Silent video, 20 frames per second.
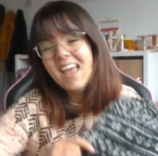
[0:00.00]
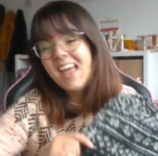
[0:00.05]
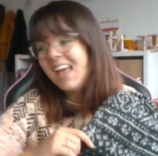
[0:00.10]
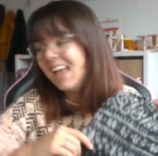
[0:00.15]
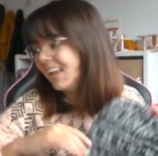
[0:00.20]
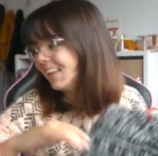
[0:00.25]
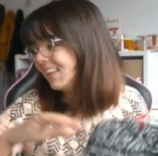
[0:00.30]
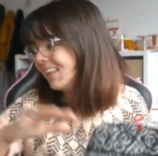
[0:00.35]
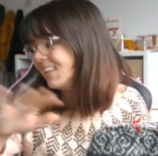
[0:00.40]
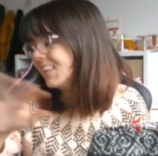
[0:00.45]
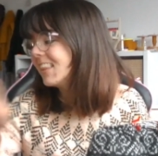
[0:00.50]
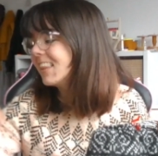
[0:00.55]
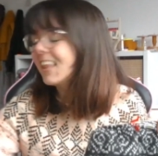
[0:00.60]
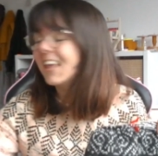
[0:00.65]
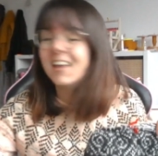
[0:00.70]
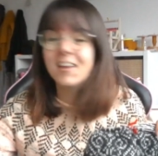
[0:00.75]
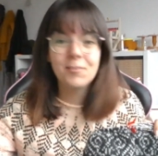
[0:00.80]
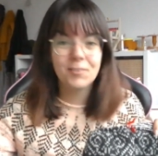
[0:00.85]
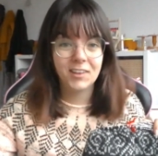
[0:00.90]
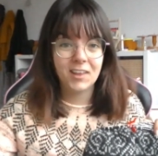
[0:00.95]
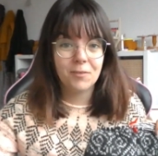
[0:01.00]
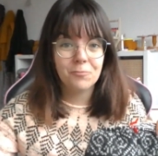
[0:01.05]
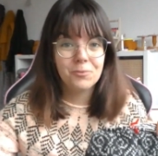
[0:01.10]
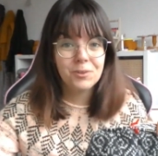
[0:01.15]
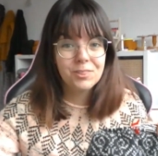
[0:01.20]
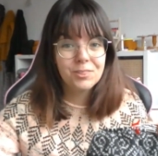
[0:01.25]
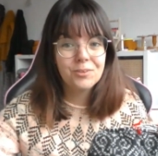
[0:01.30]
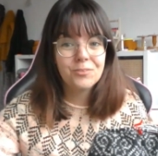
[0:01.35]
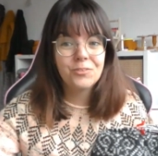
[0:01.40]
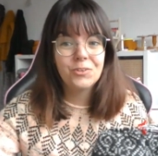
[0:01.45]
I did say that
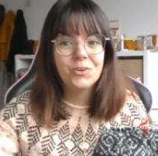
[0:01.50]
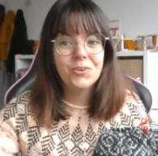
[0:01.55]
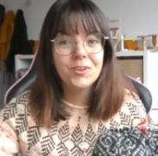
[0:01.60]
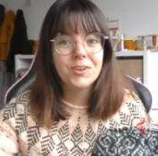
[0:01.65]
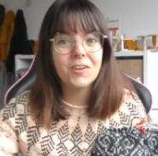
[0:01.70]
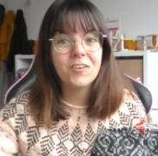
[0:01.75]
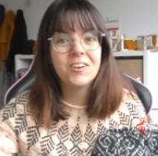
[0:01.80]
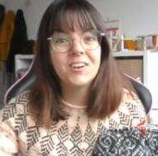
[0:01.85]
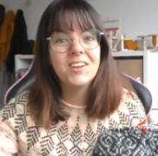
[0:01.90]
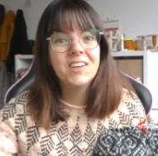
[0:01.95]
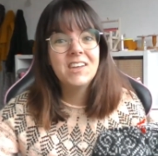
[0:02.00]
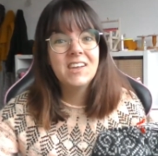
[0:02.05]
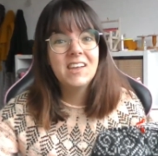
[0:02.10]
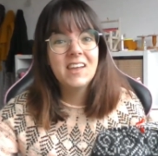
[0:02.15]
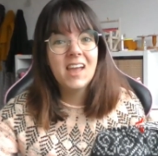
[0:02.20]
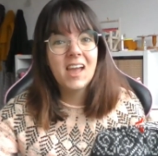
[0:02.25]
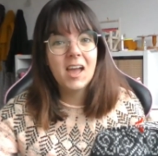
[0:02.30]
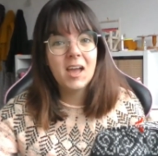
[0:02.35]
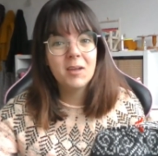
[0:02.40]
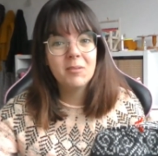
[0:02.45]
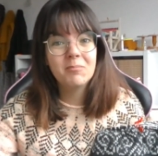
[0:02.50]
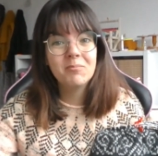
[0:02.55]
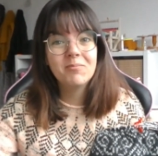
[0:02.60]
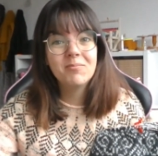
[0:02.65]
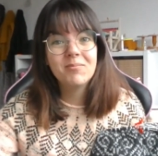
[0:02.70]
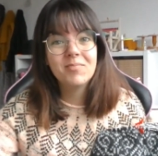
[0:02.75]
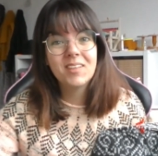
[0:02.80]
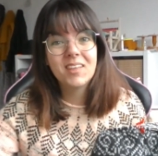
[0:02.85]
with the wool and honey, I'm